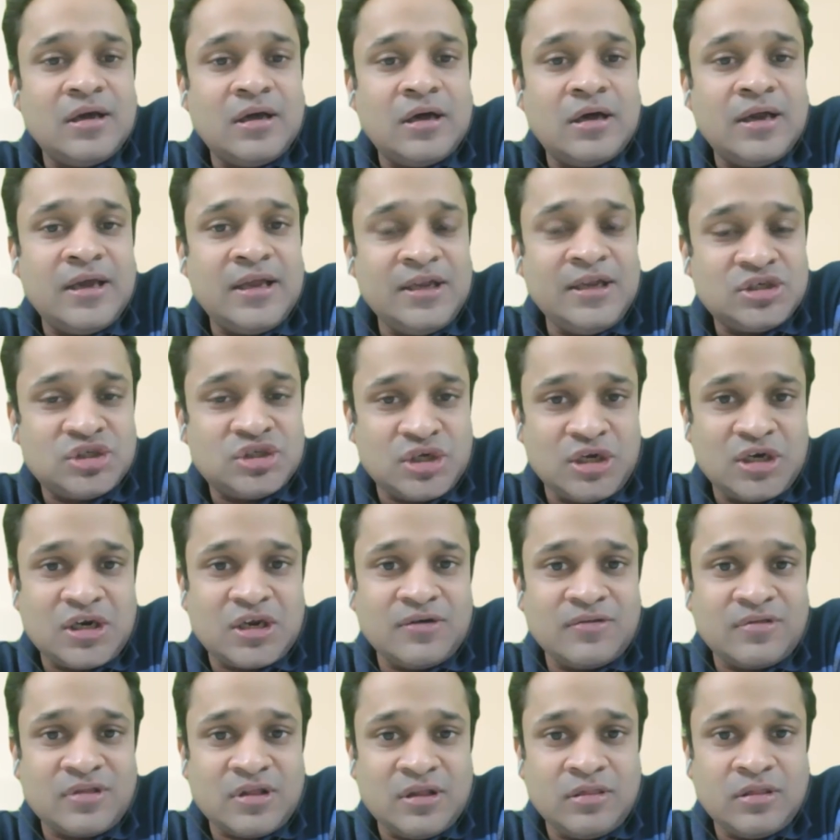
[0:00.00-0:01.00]

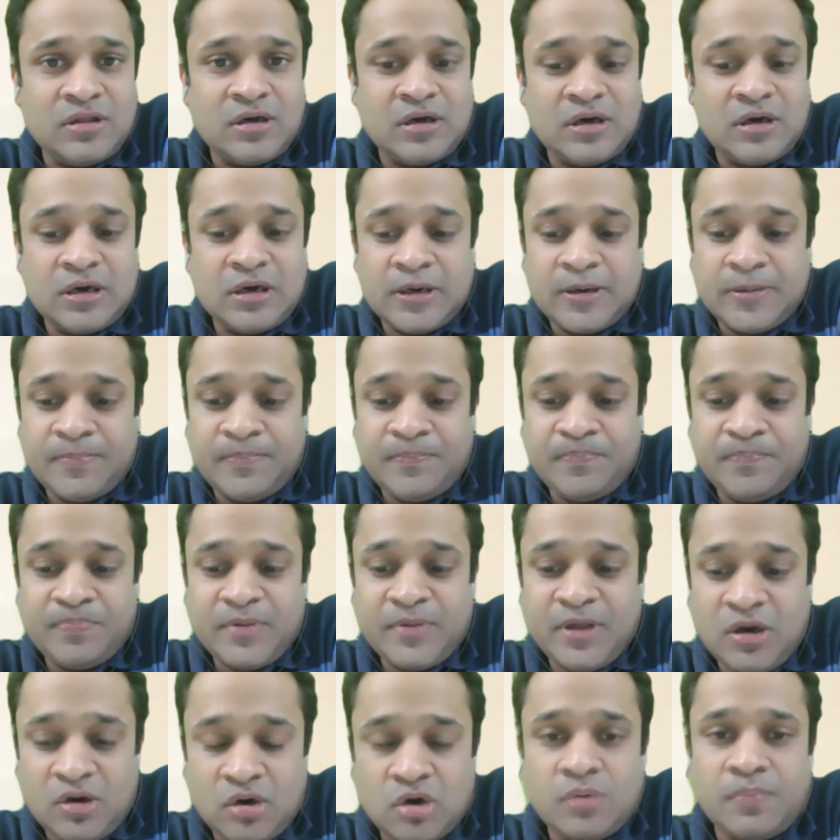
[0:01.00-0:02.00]
initiatives in the
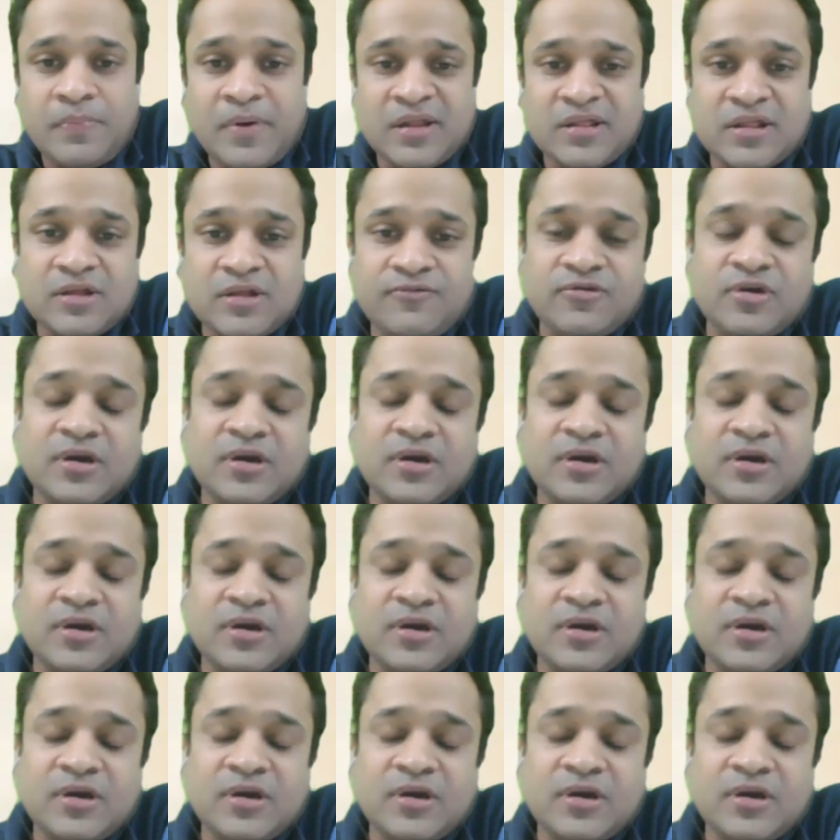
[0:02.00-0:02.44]
Indo-Pacific.